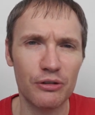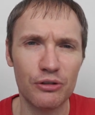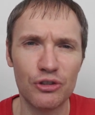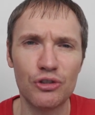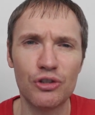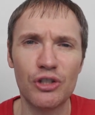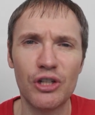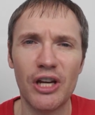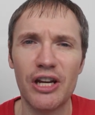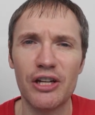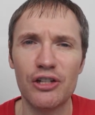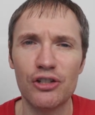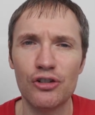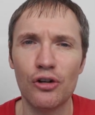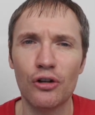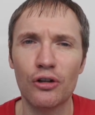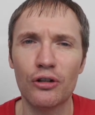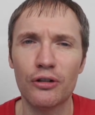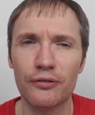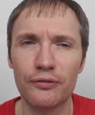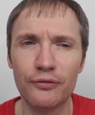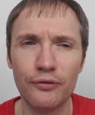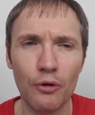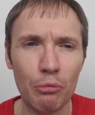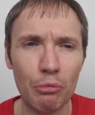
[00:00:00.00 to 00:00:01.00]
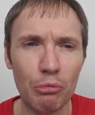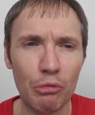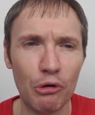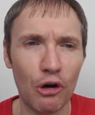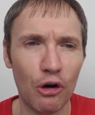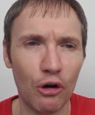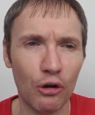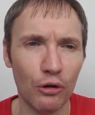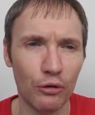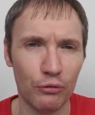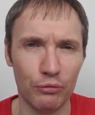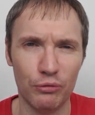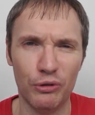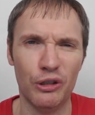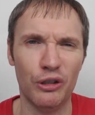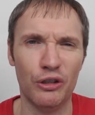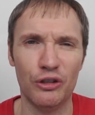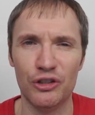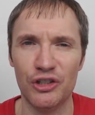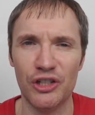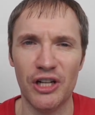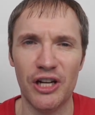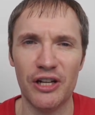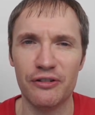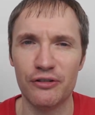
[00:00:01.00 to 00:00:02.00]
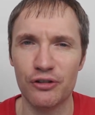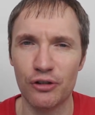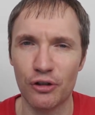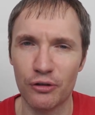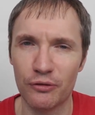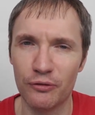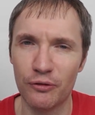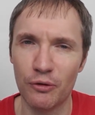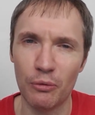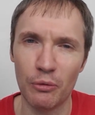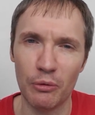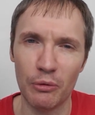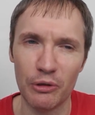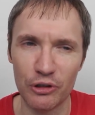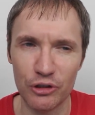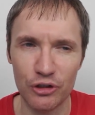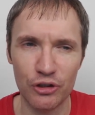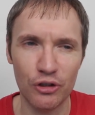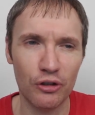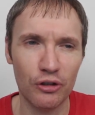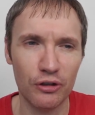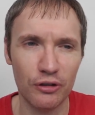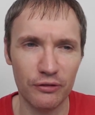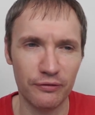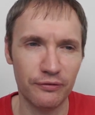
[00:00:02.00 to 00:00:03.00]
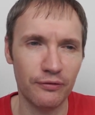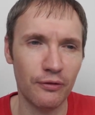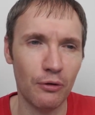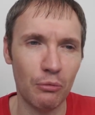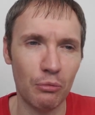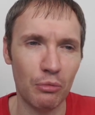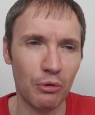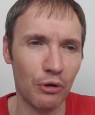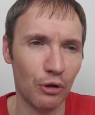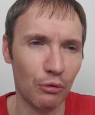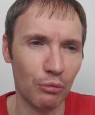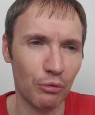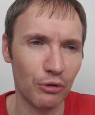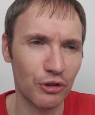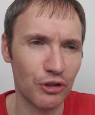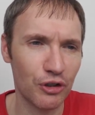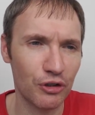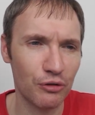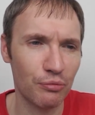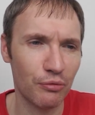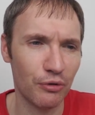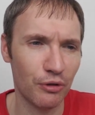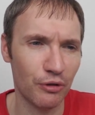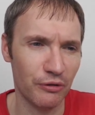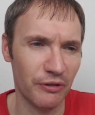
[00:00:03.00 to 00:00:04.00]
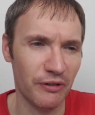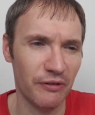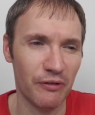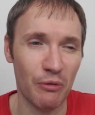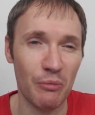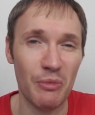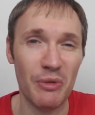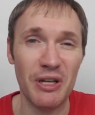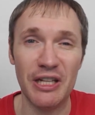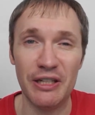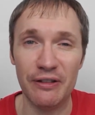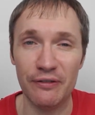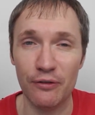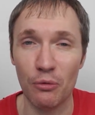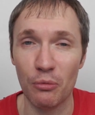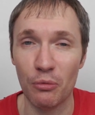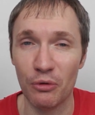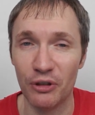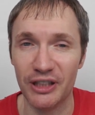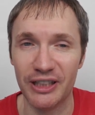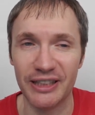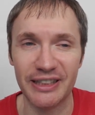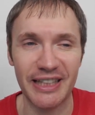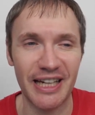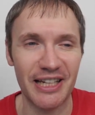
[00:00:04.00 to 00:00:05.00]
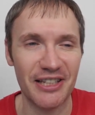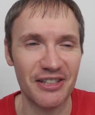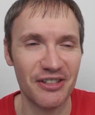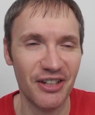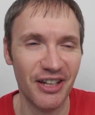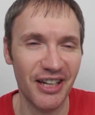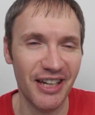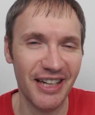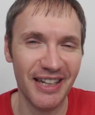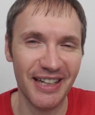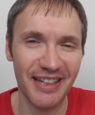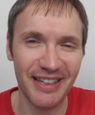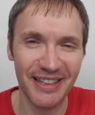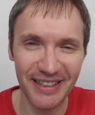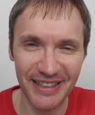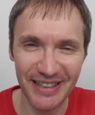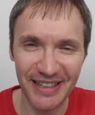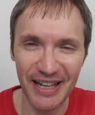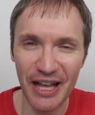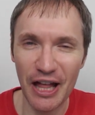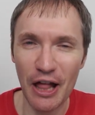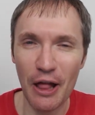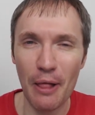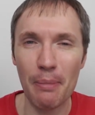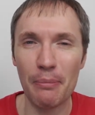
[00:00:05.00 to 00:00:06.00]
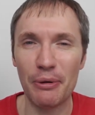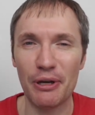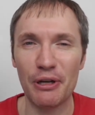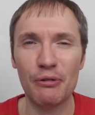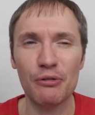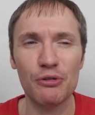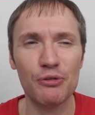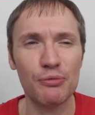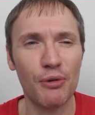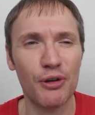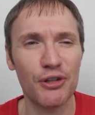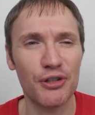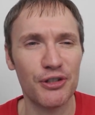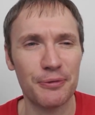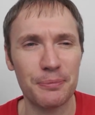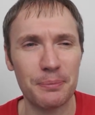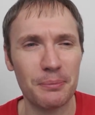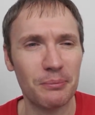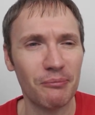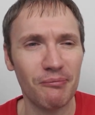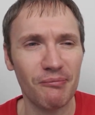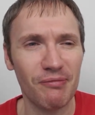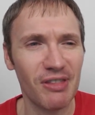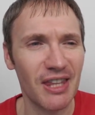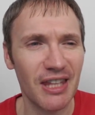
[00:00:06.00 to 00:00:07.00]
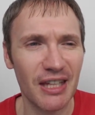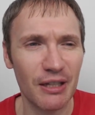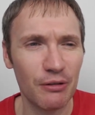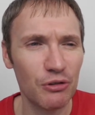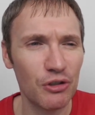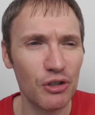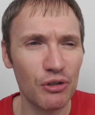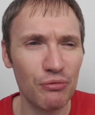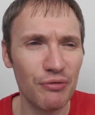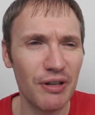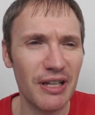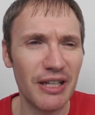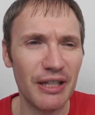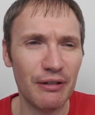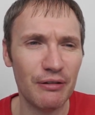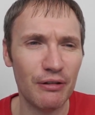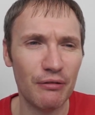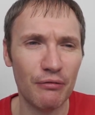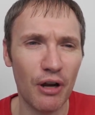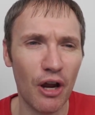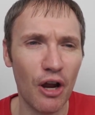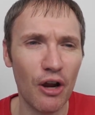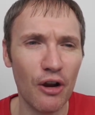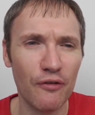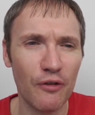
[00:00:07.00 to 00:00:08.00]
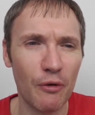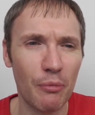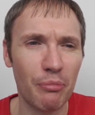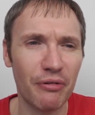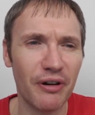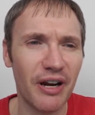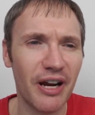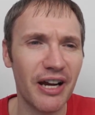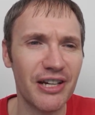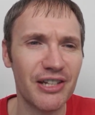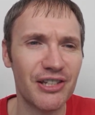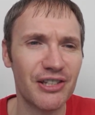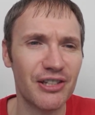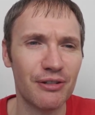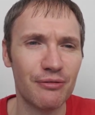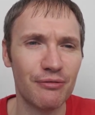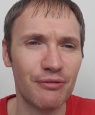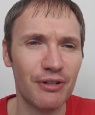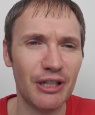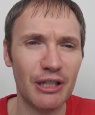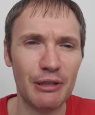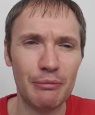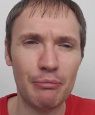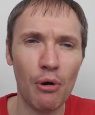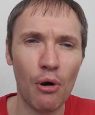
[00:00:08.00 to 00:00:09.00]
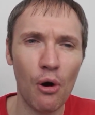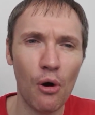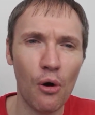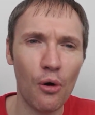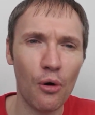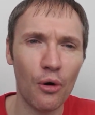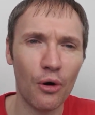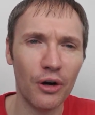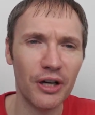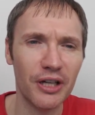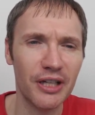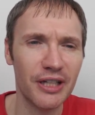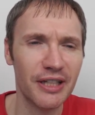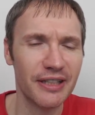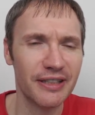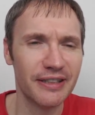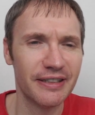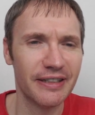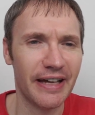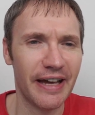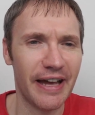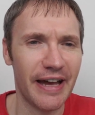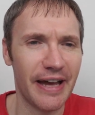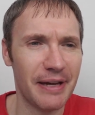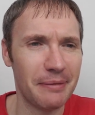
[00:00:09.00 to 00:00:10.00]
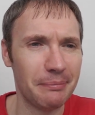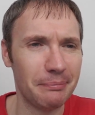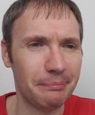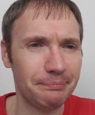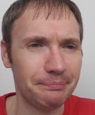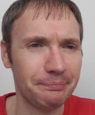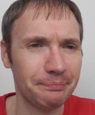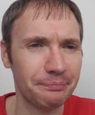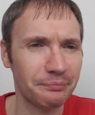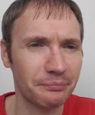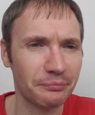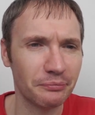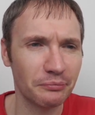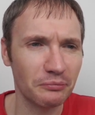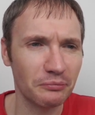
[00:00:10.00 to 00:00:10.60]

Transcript: giant chocolate football, or well, not giant chocolate football, a chocolate football, but just what, even a mini football, I guess. But it also wasn't. It was just really overpriced and really poor. I'm